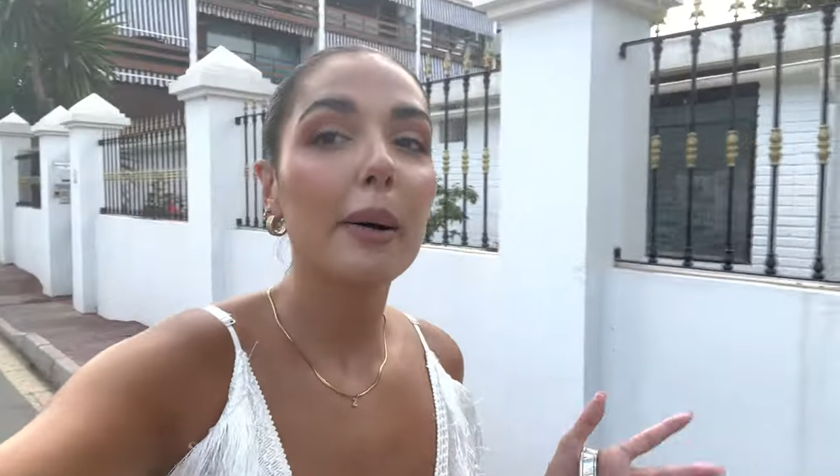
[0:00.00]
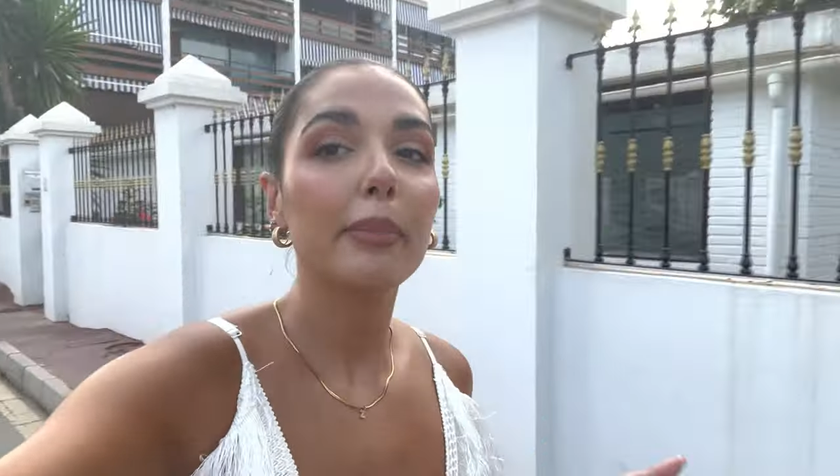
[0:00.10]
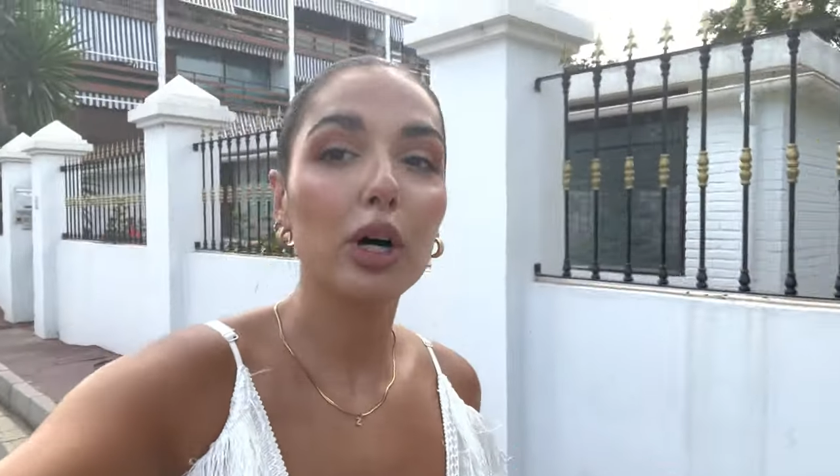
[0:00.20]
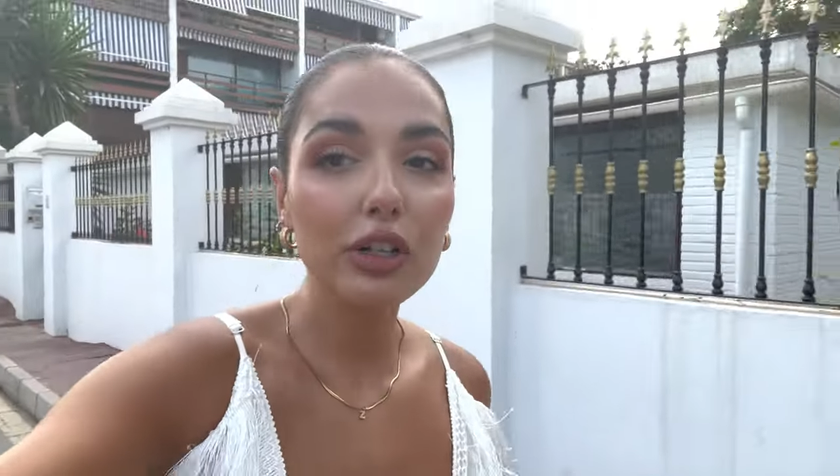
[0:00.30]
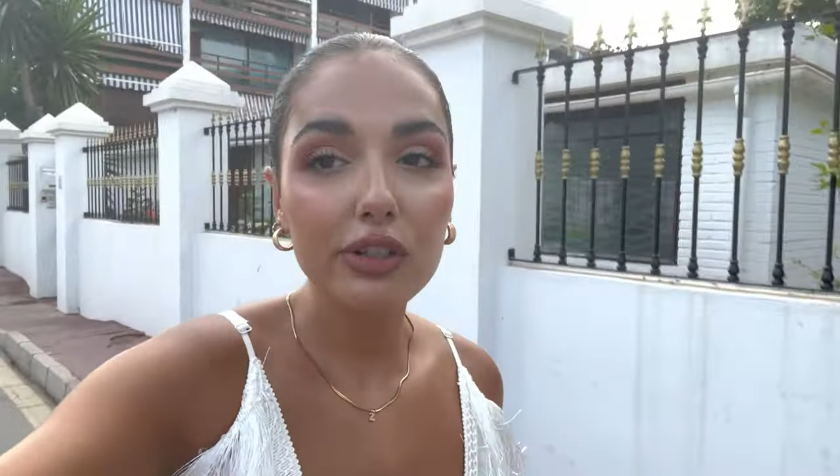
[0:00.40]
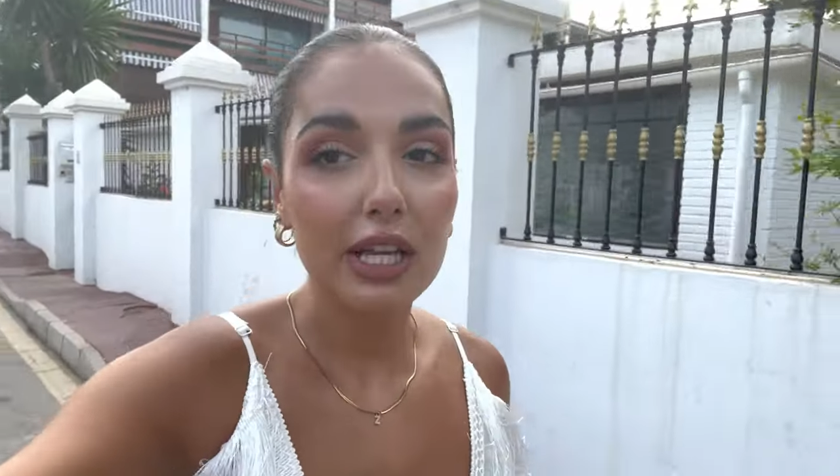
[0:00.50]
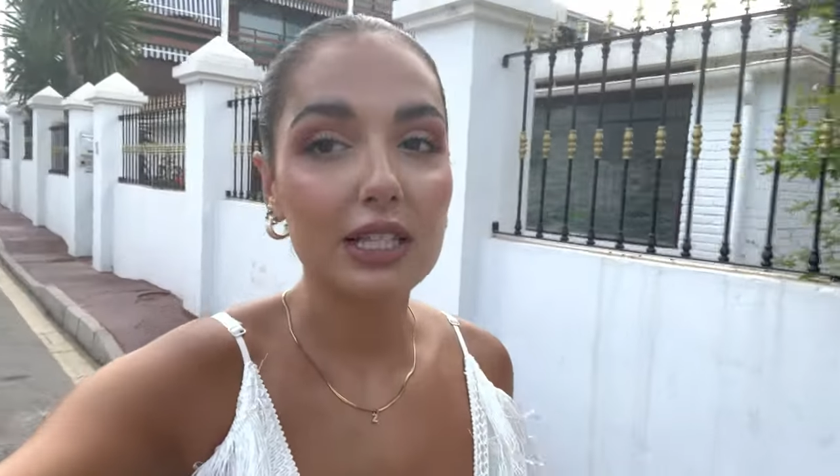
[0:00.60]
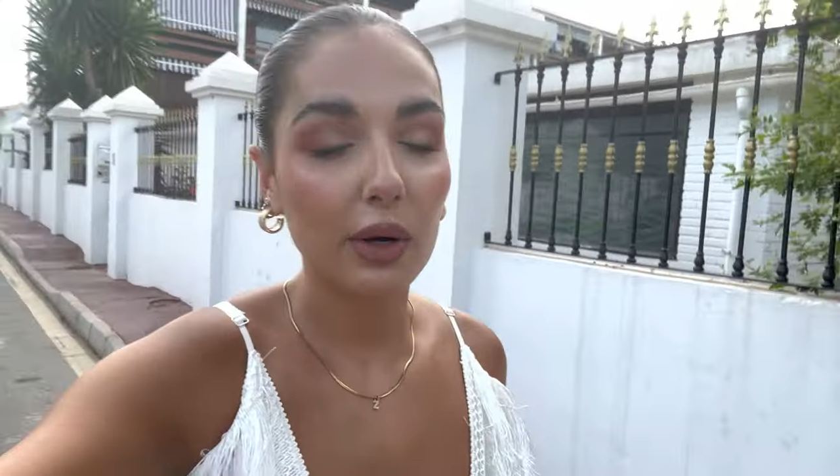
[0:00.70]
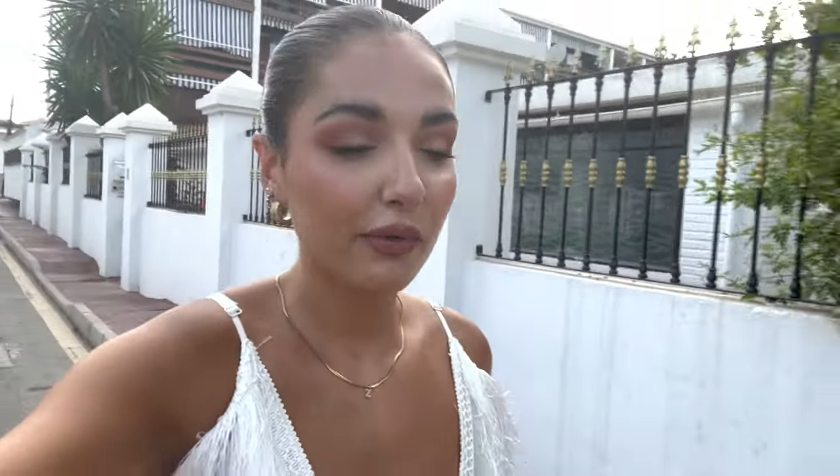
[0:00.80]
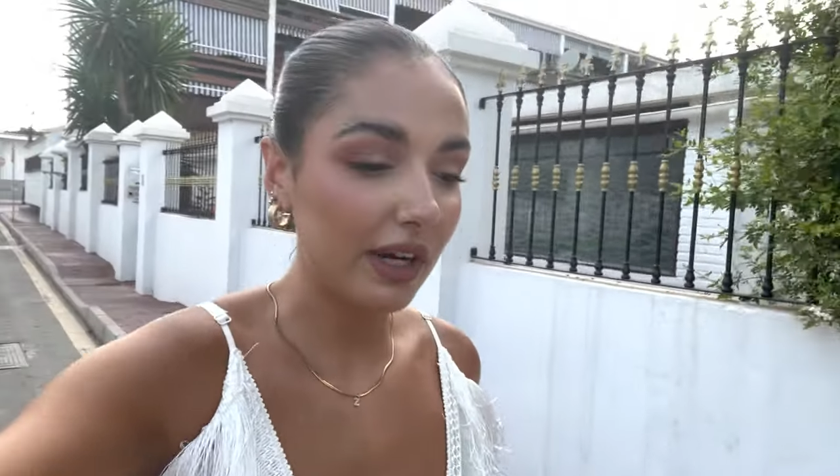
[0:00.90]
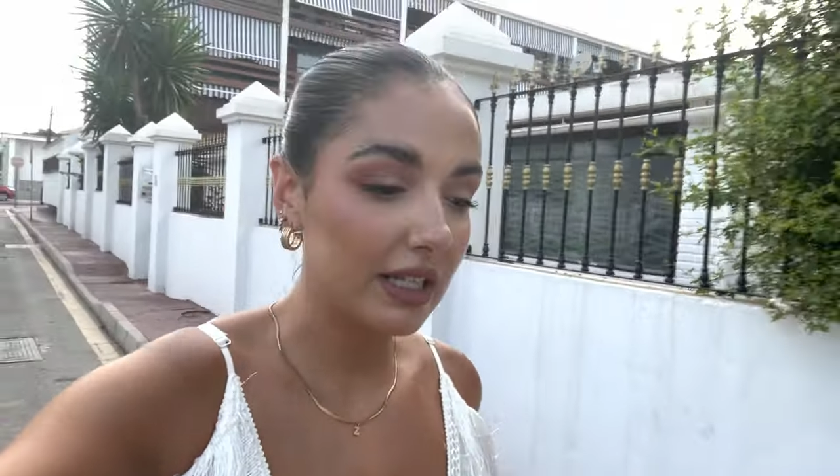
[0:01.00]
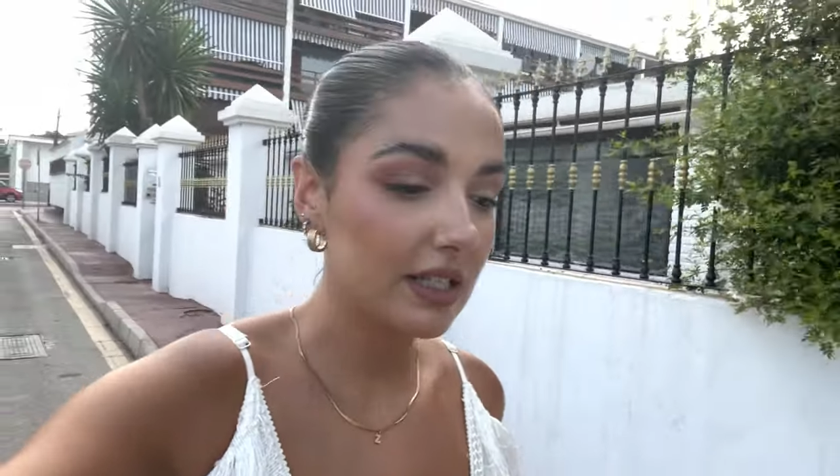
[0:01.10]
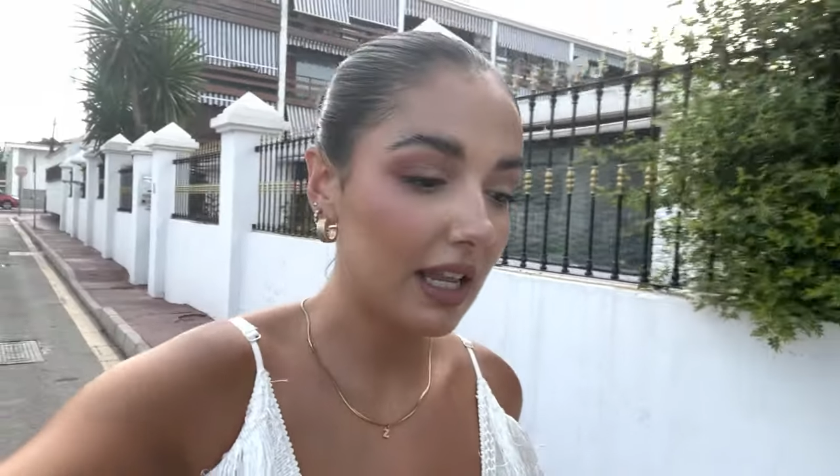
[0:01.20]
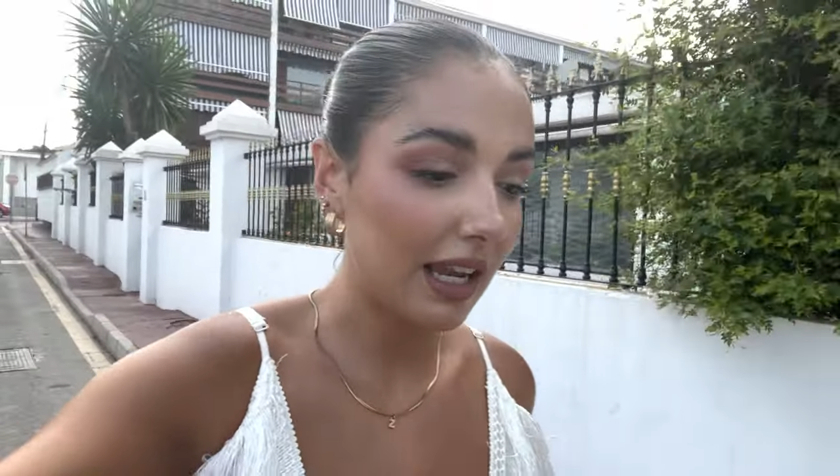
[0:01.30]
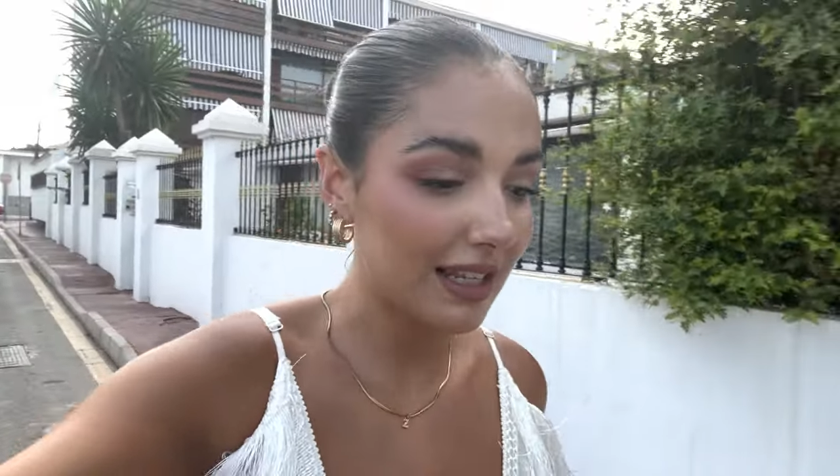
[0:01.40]
But it's our friend's
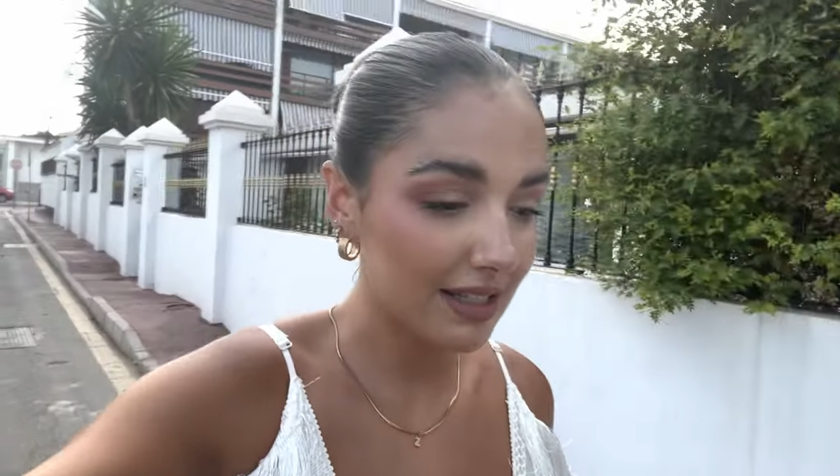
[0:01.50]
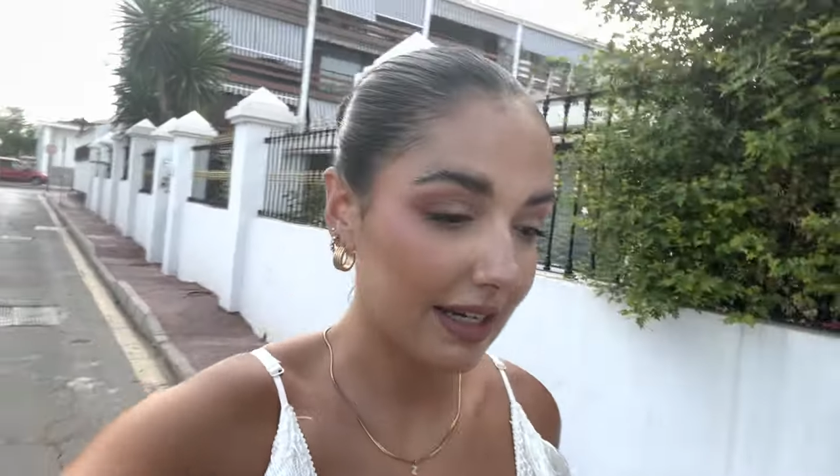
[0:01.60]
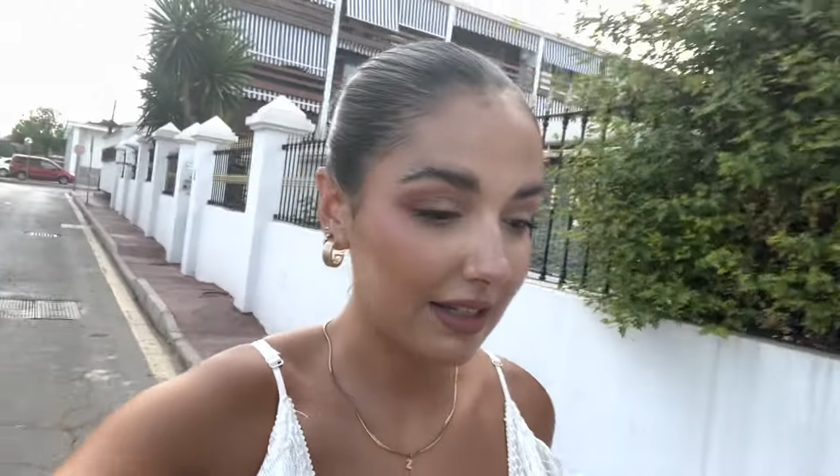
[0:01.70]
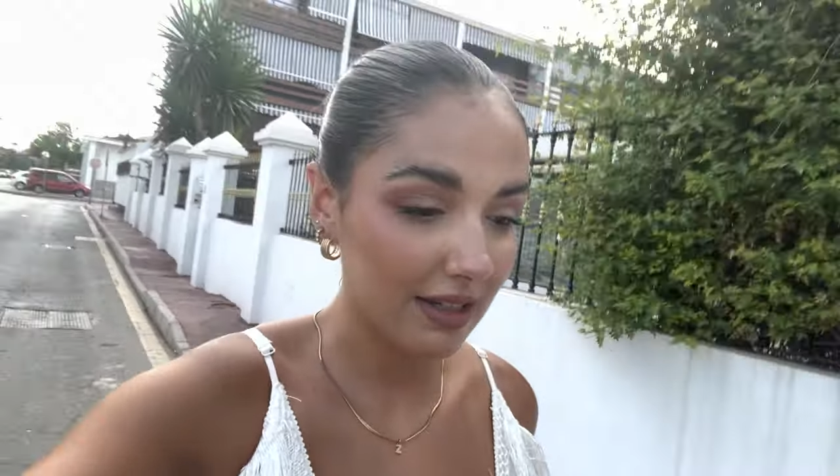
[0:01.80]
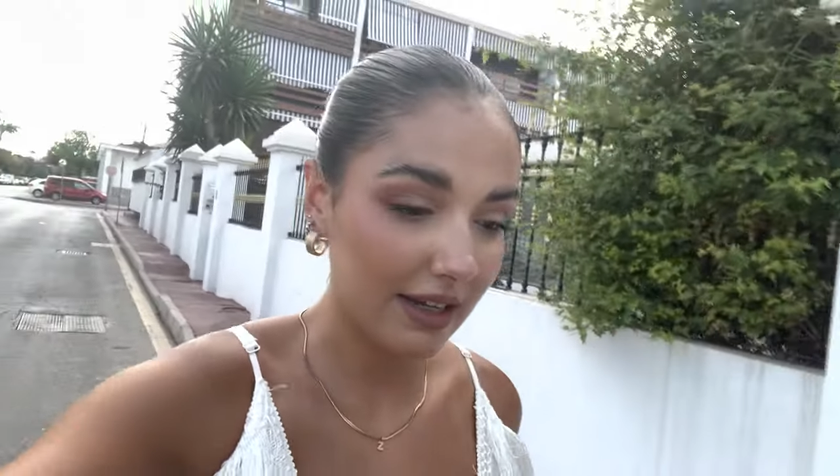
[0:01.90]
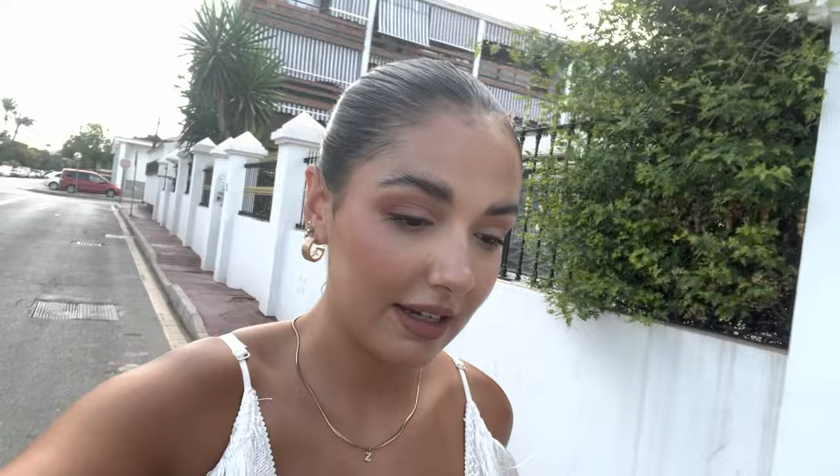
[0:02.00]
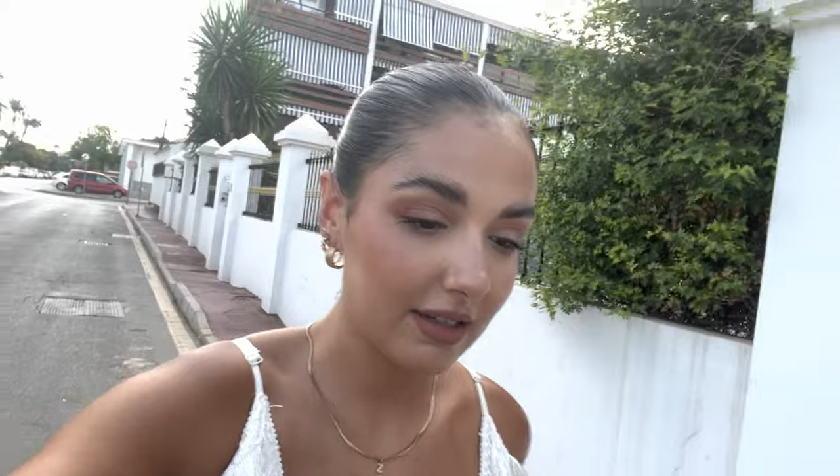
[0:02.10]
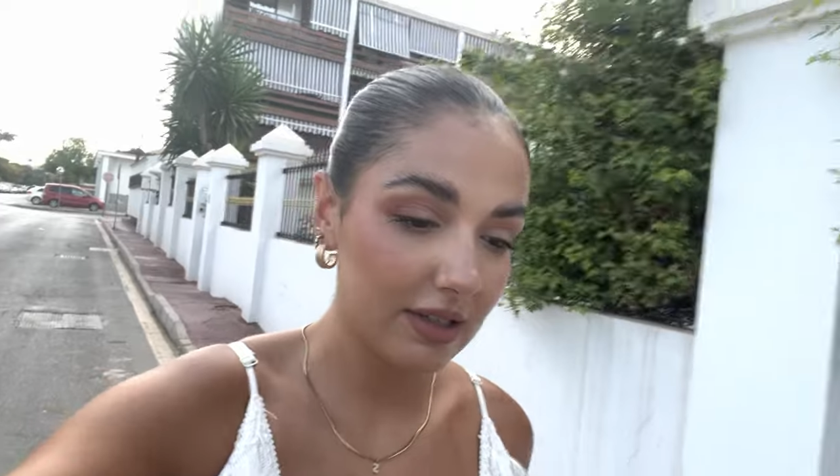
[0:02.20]
last night tonight,